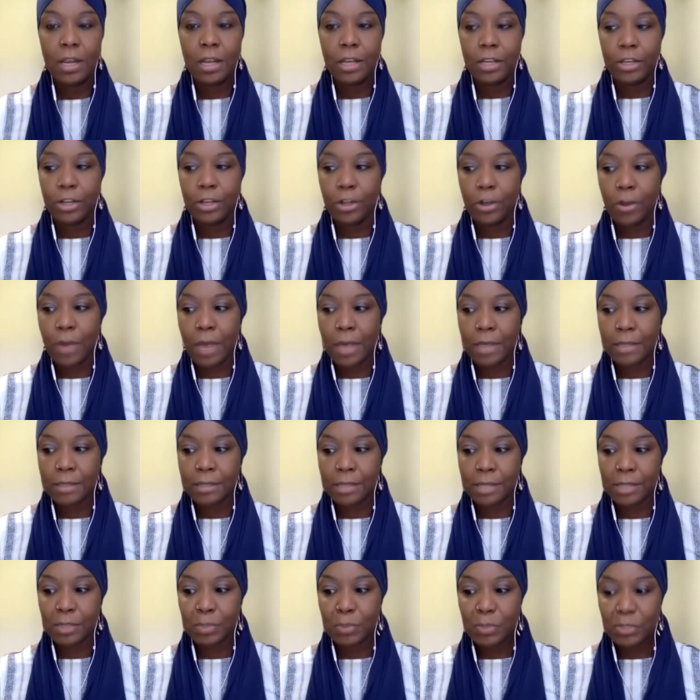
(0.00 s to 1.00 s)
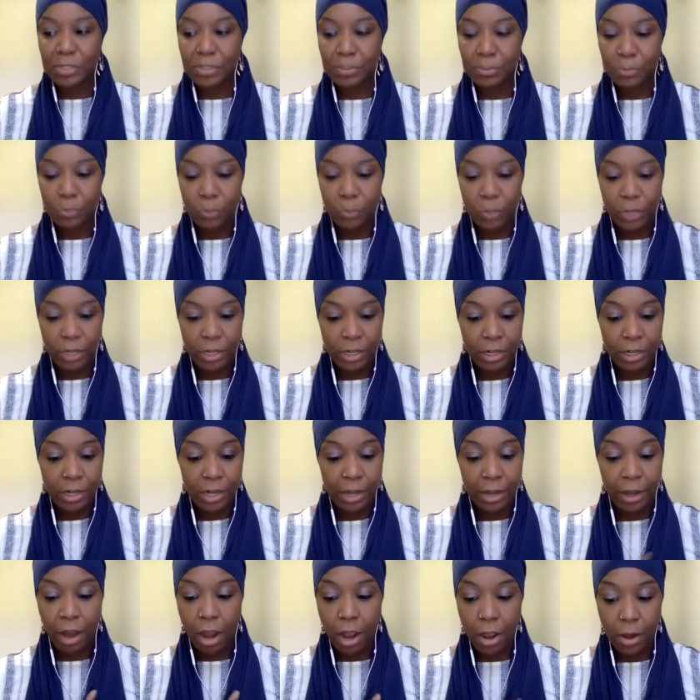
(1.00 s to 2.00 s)
you know, as Muslims, we are
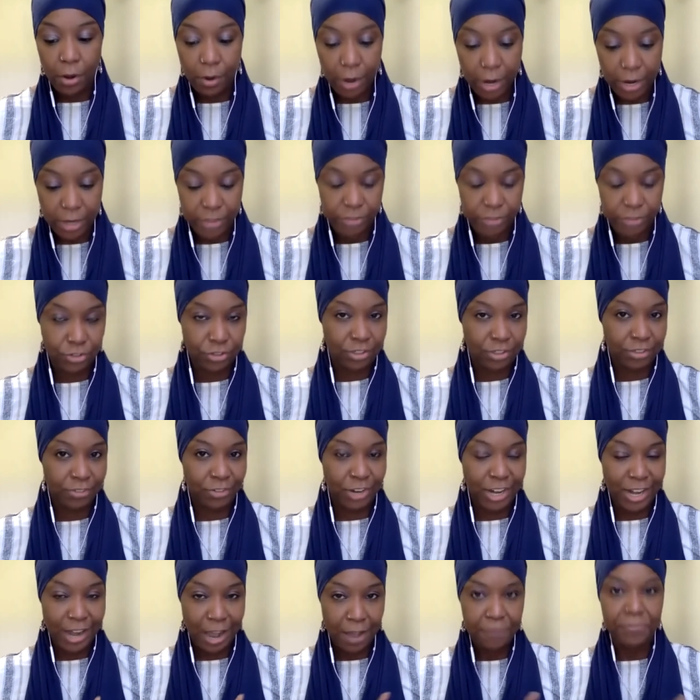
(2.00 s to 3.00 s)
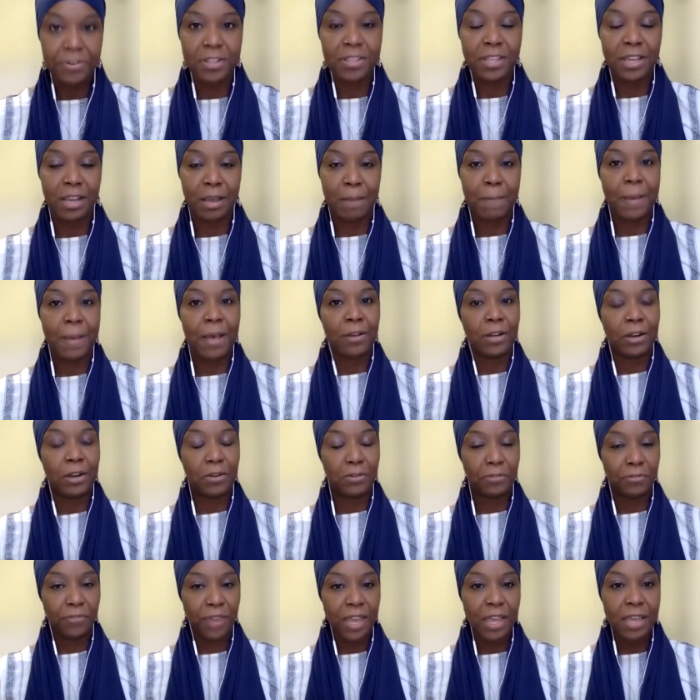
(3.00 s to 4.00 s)
encouraged, right? Everything about
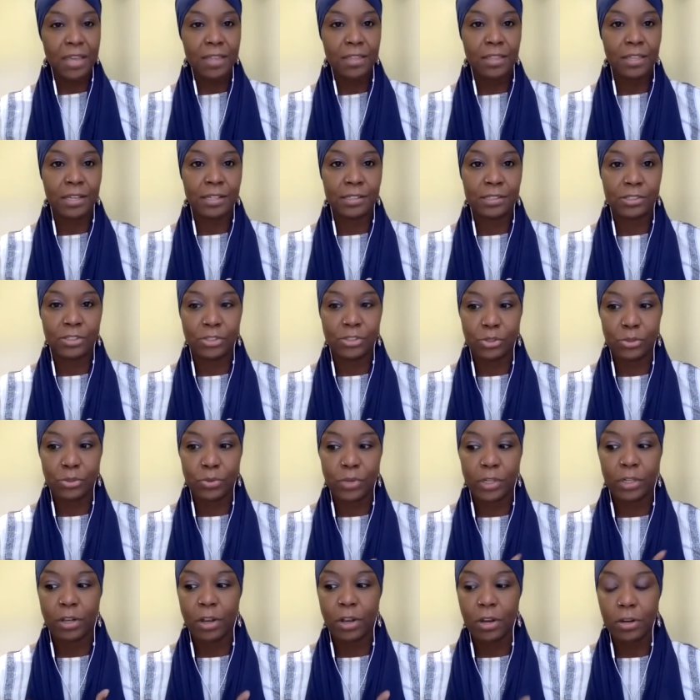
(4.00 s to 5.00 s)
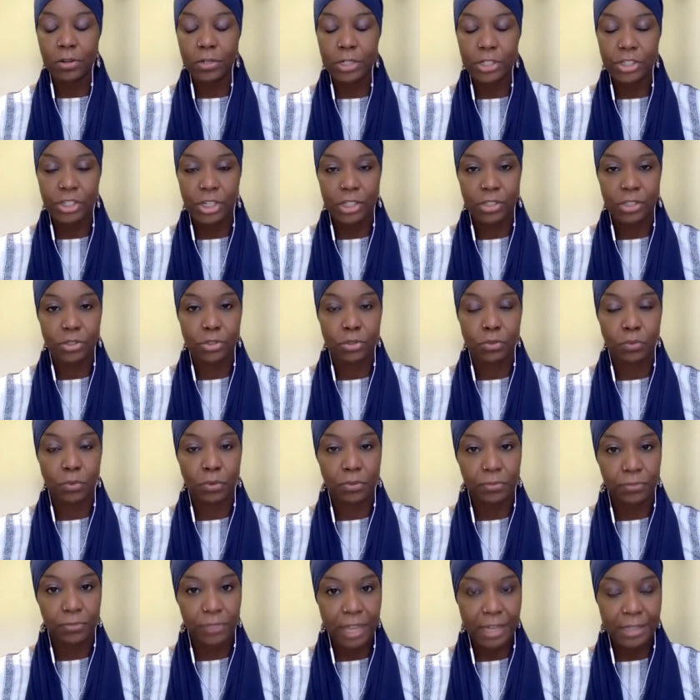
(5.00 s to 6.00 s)
our faith is to encourage us to
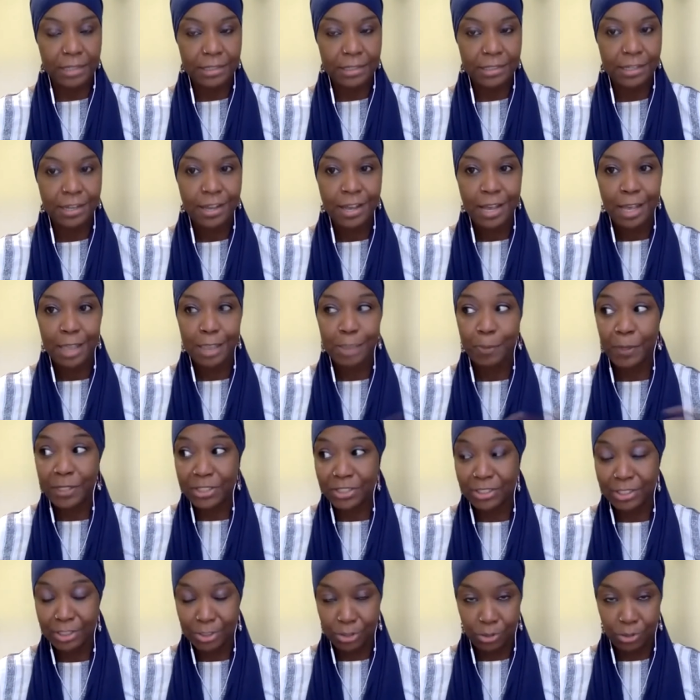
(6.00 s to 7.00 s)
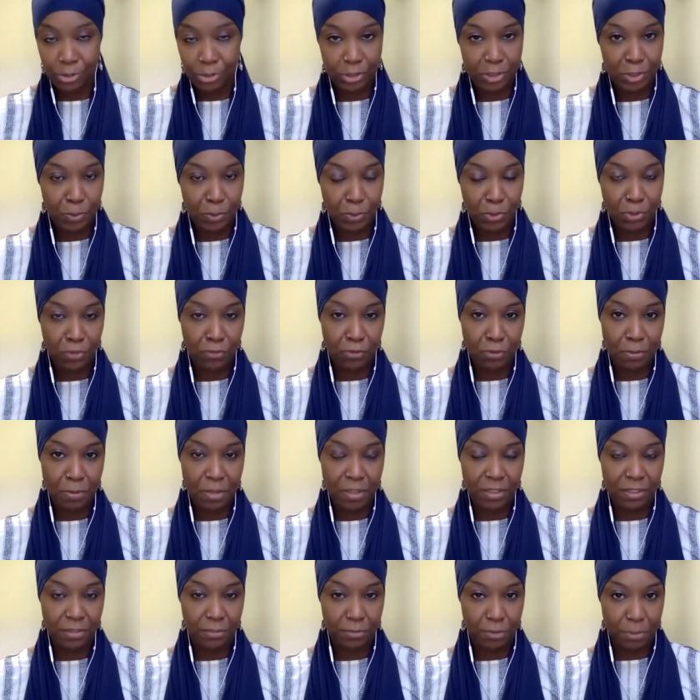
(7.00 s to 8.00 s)
reflect, especially during this beautiful
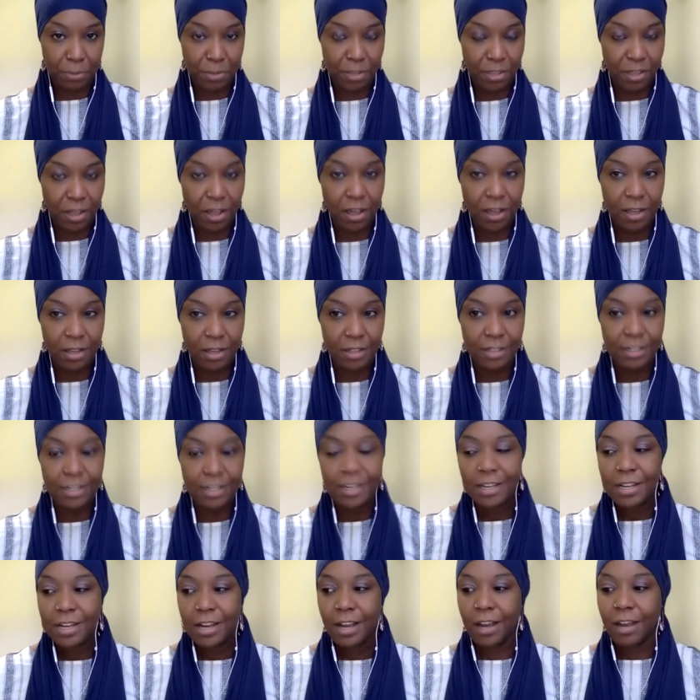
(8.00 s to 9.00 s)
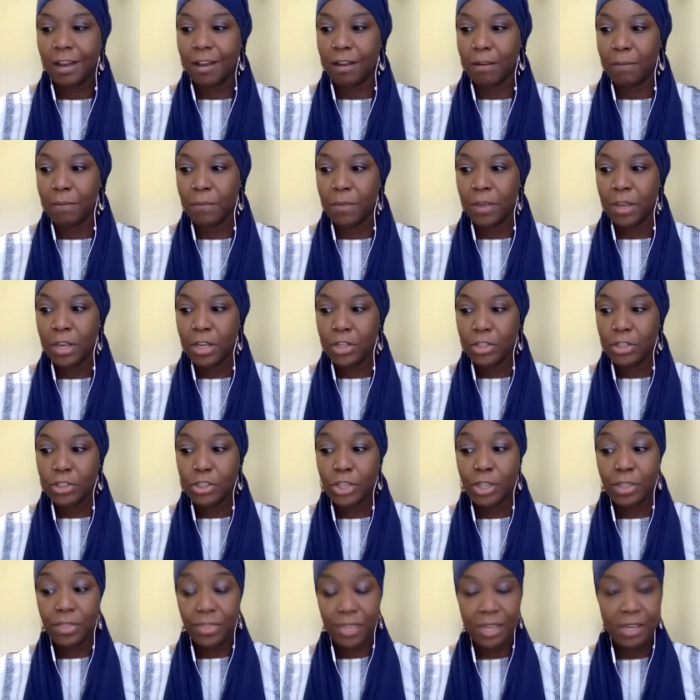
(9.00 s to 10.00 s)
month of Ramadan,
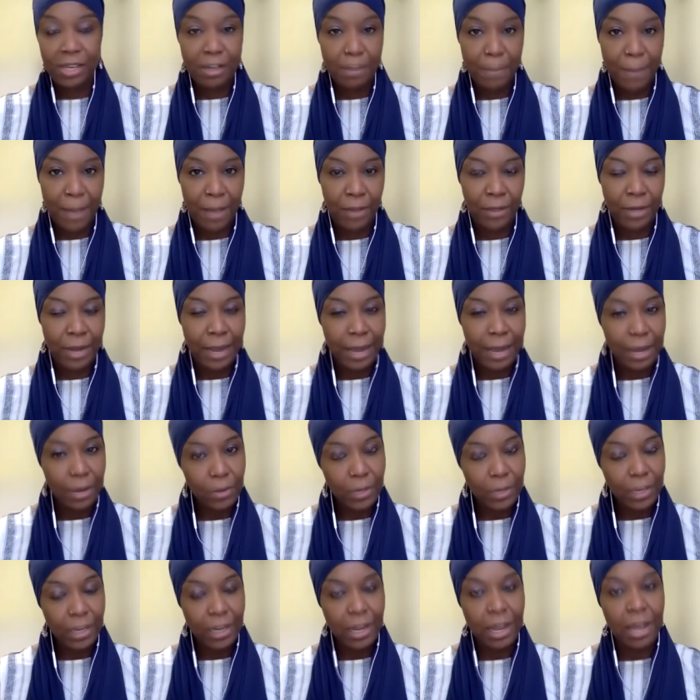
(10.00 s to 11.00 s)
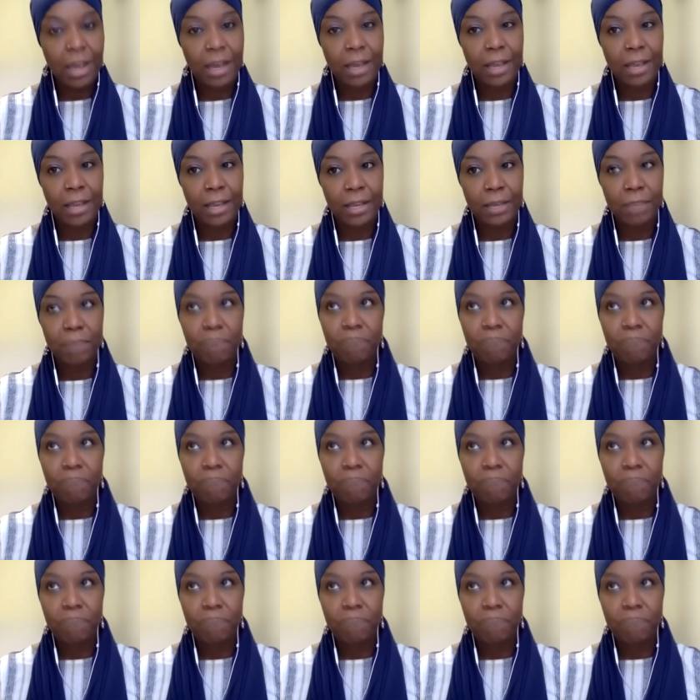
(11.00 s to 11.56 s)
to think about how can I